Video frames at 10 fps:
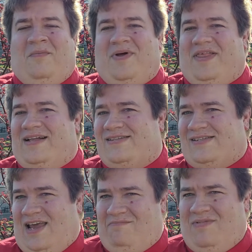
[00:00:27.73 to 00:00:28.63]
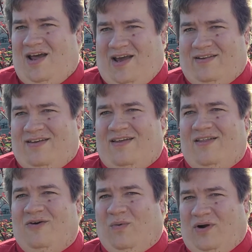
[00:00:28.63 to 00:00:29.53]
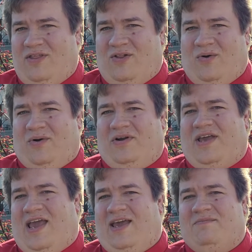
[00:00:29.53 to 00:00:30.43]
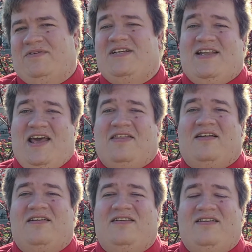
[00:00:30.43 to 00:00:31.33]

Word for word: But that same night, the word of the Lord came to Nathan